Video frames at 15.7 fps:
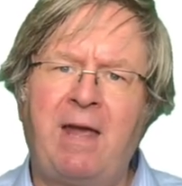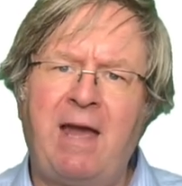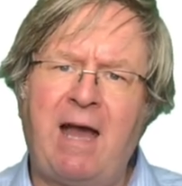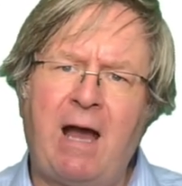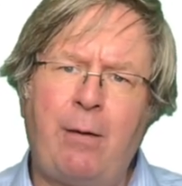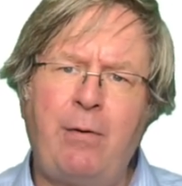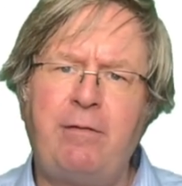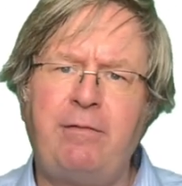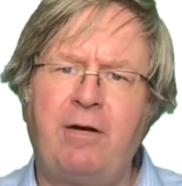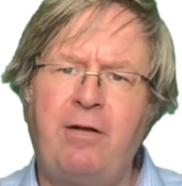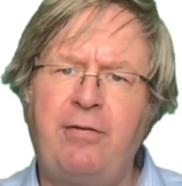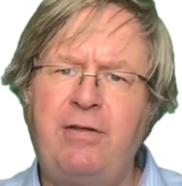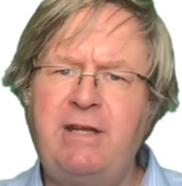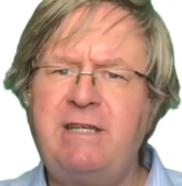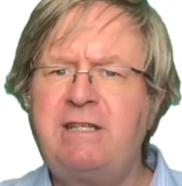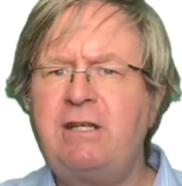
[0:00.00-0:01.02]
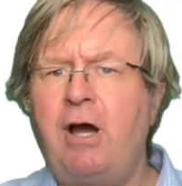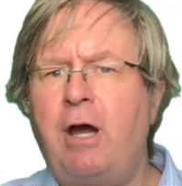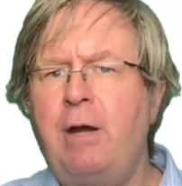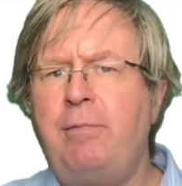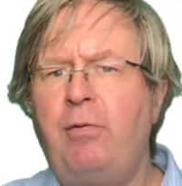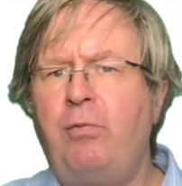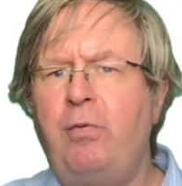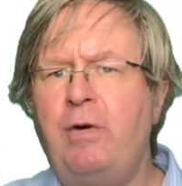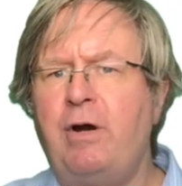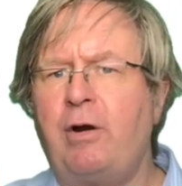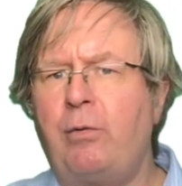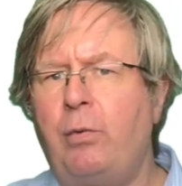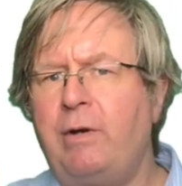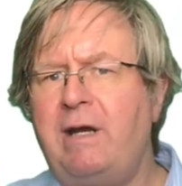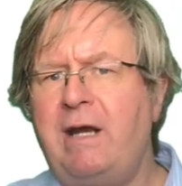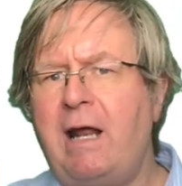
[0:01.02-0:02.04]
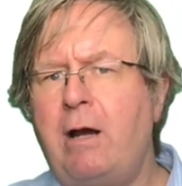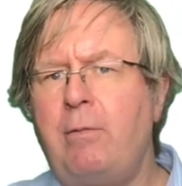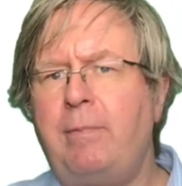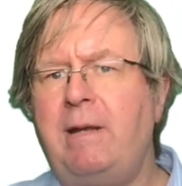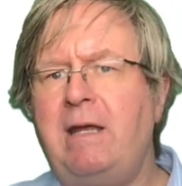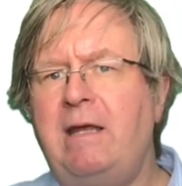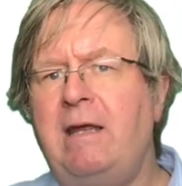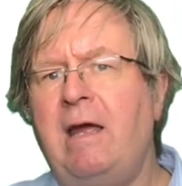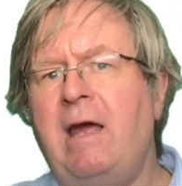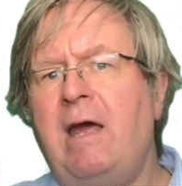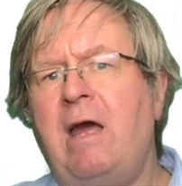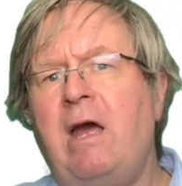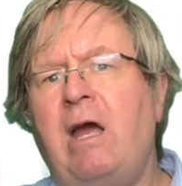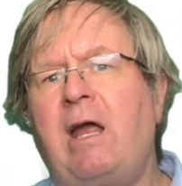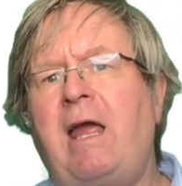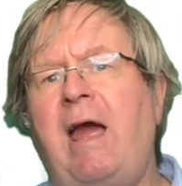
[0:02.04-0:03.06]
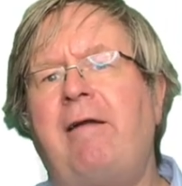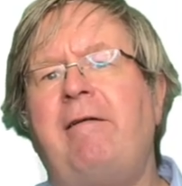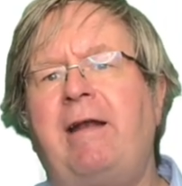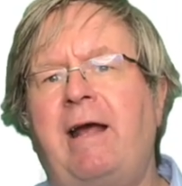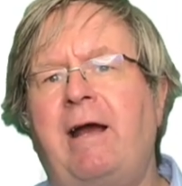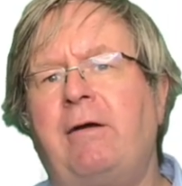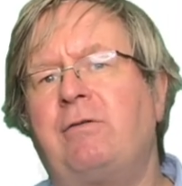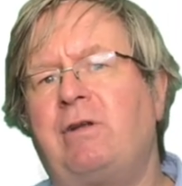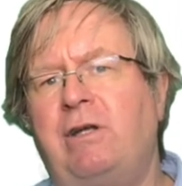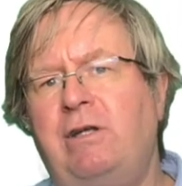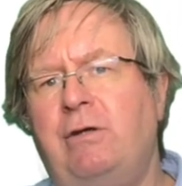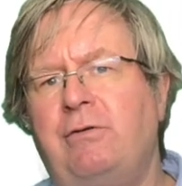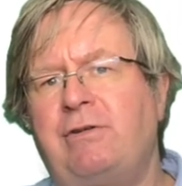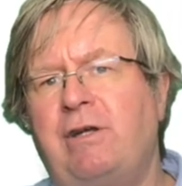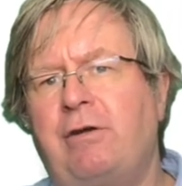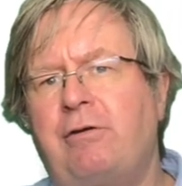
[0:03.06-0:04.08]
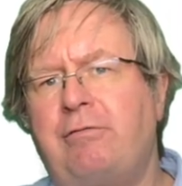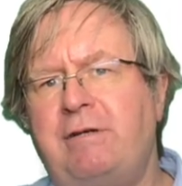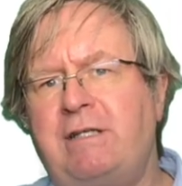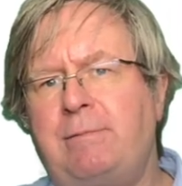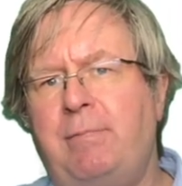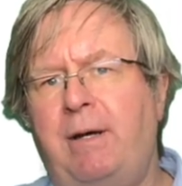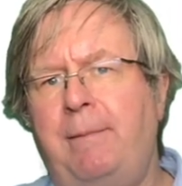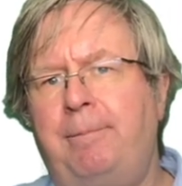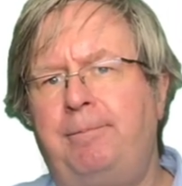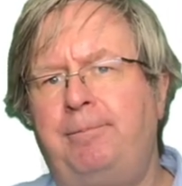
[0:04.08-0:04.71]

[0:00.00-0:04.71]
However, this type of work would now be carried out using CRISPR.